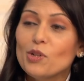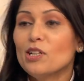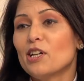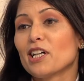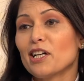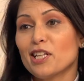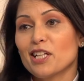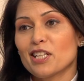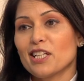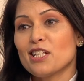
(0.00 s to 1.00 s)
Well, look, I
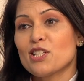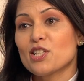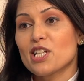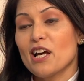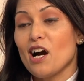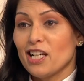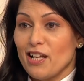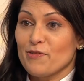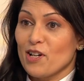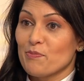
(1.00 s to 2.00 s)
think at the end of the day, I
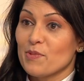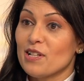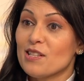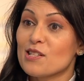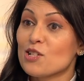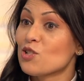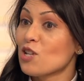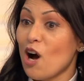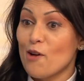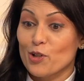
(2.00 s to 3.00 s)
left government
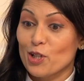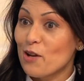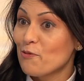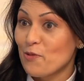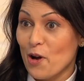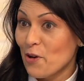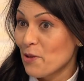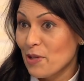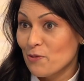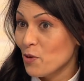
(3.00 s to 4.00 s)
and I've got a
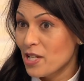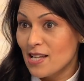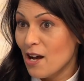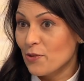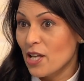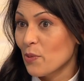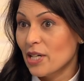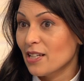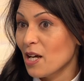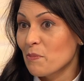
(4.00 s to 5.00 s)
very big voice out there
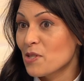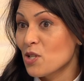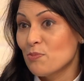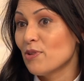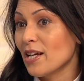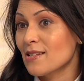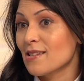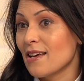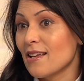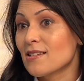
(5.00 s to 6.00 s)
when it comes to Brexit.